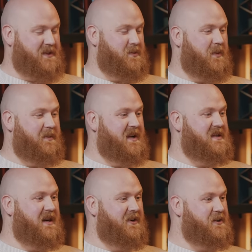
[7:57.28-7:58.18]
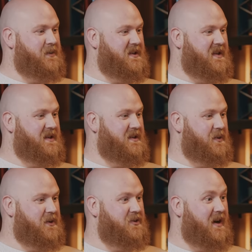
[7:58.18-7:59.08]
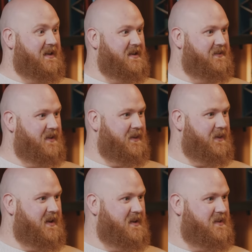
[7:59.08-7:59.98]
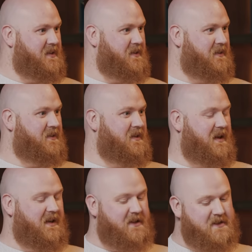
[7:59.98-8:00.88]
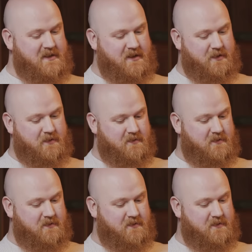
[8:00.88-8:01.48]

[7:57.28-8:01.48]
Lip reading: what makes Irish whiskey so attractive nowadays. Yeah. You know, like it's still